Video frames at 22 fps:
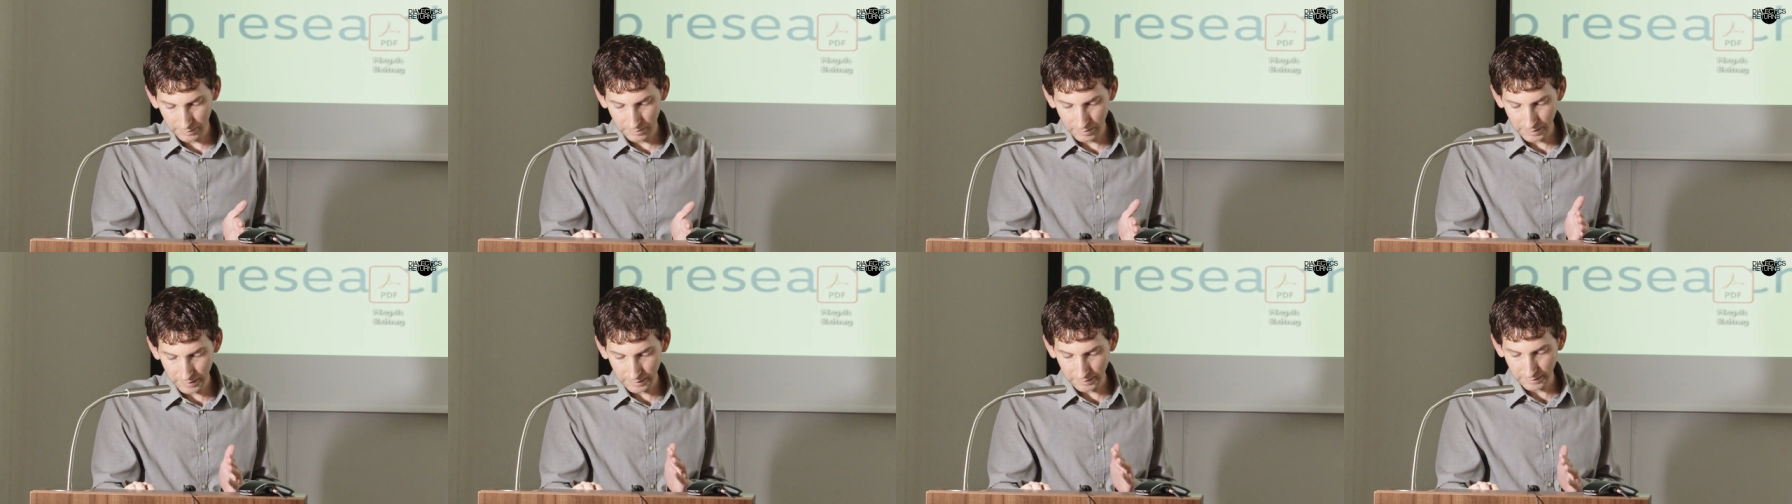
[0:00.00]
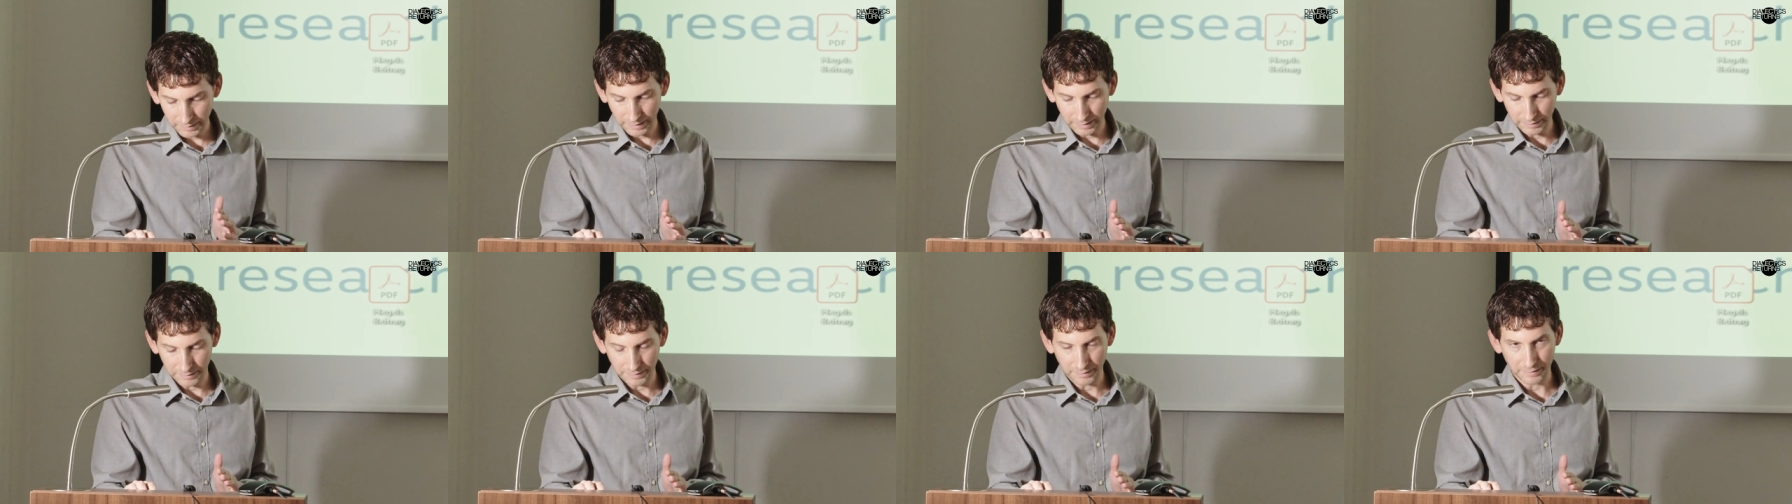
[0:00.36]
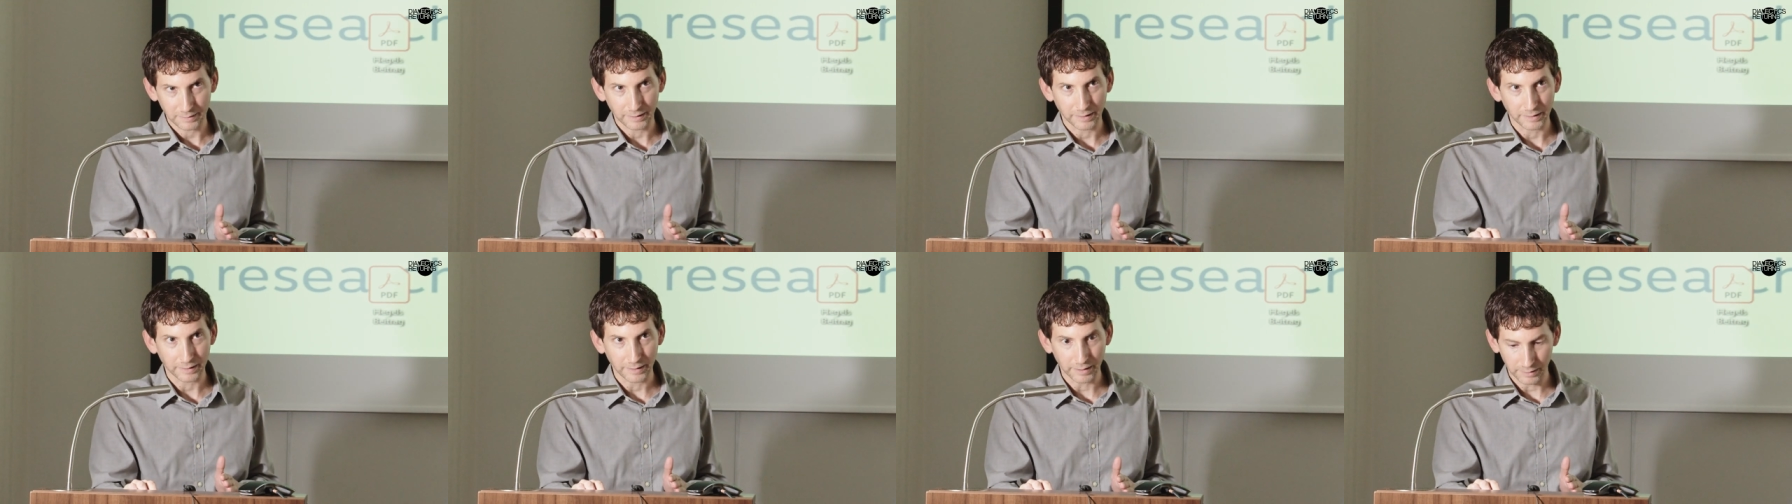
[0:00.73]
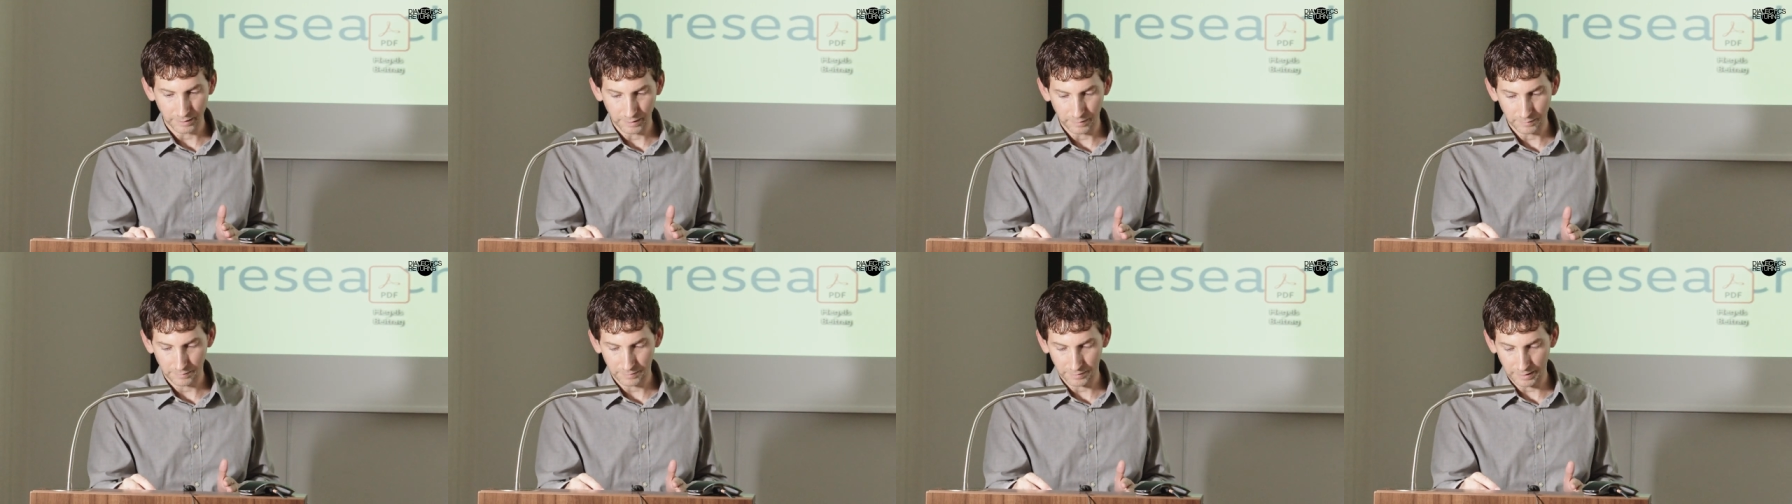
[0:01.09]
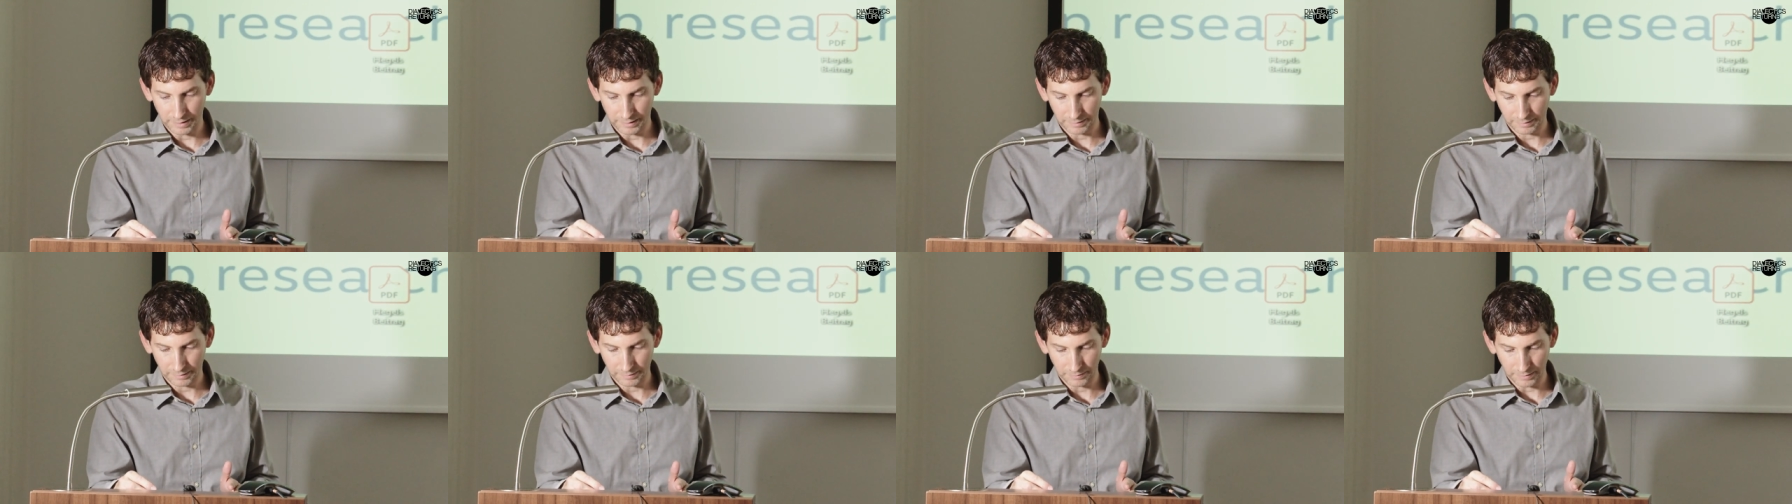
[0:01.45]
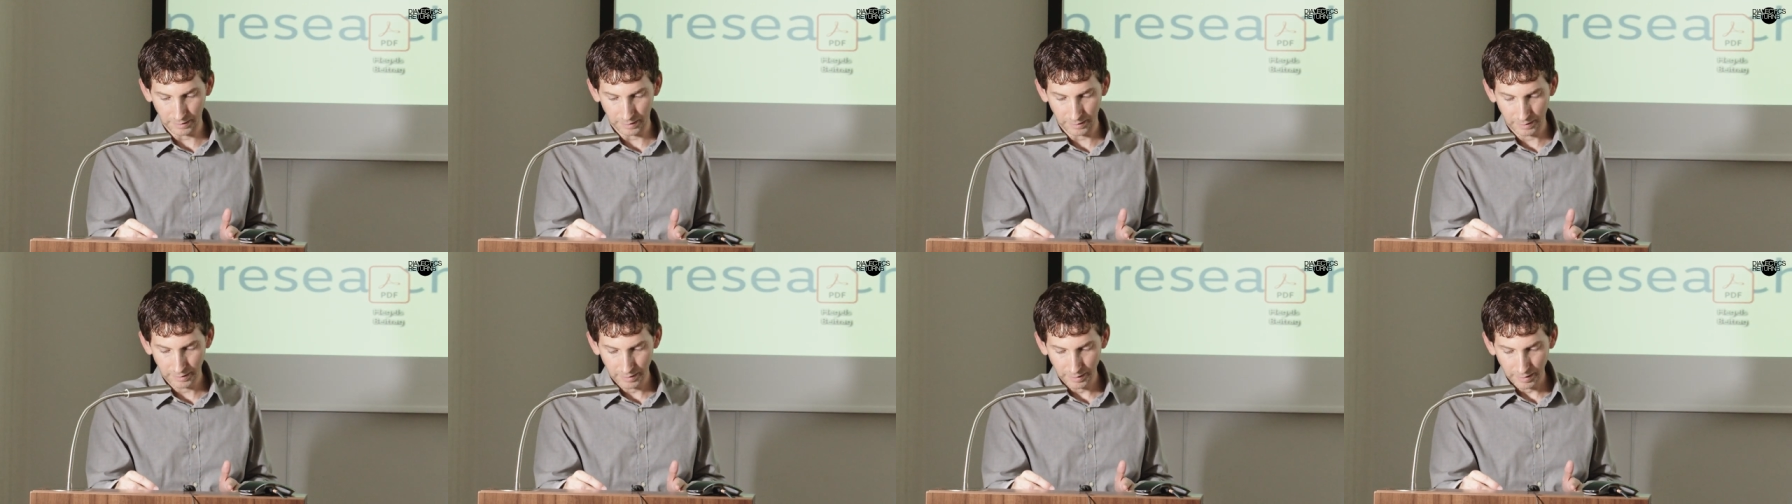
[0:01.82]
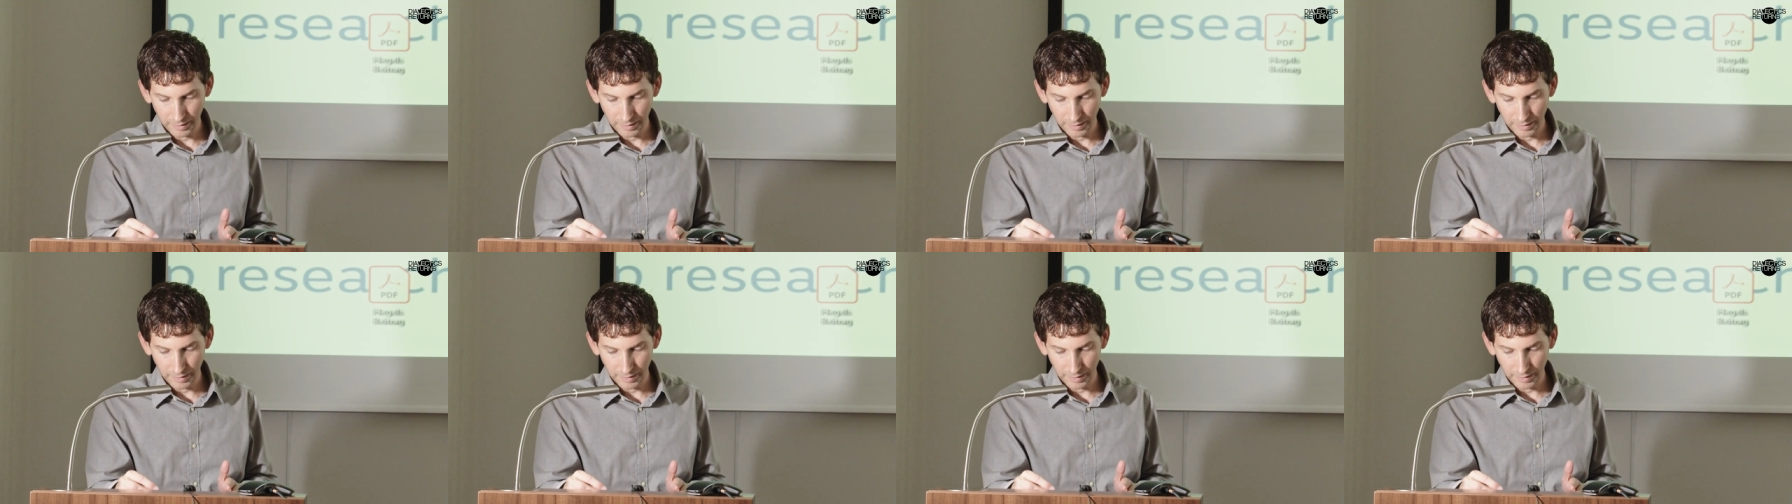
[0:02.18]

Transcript: criticizes Hegelian philosophy,